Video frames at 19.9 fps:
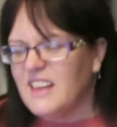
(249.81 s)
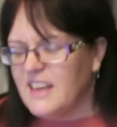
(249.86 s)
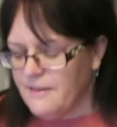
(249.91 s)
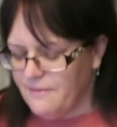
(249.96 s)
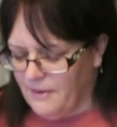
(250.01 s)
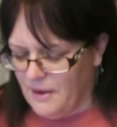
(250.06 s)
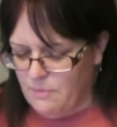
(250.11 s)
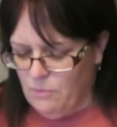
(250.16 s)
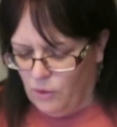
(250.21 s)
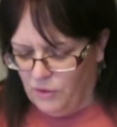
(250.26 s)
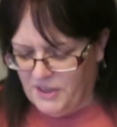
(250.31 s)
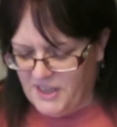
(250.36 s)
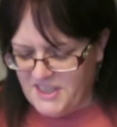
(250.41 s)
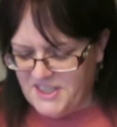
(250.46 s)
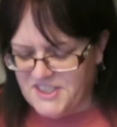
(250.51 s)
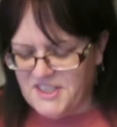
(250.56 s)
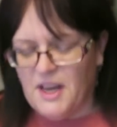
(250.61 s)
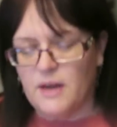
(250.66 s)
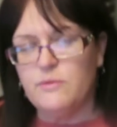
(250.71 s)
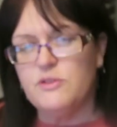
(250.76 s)
if I'm
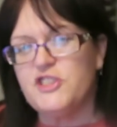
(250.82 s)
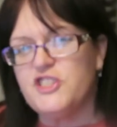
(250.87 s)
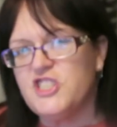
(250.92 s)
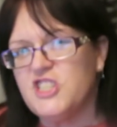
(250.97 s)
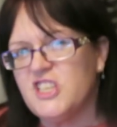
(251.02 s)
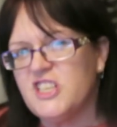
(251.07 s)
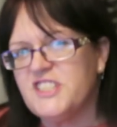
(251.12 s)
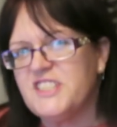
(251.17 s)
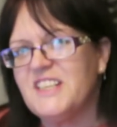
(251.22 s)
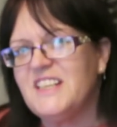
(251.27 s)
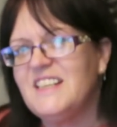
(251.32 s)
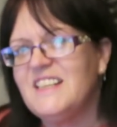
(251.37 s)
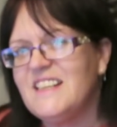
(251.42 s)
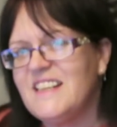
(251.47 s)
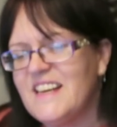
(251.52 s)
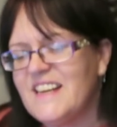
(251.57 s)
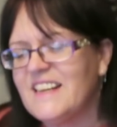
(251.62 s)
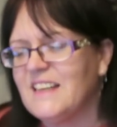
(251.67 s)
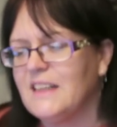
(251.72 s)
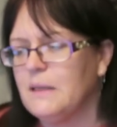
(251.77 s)
honest, I was just a
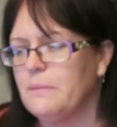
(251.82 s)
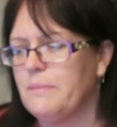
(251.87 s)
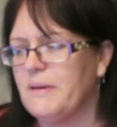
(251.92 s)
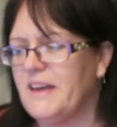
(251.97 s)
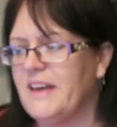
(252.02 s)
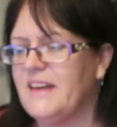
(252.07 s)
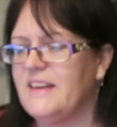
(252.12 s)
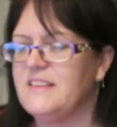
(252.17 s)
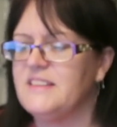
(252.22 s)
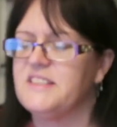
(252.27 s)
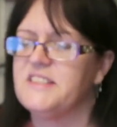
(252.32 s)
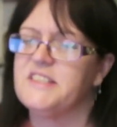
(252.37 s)
little bit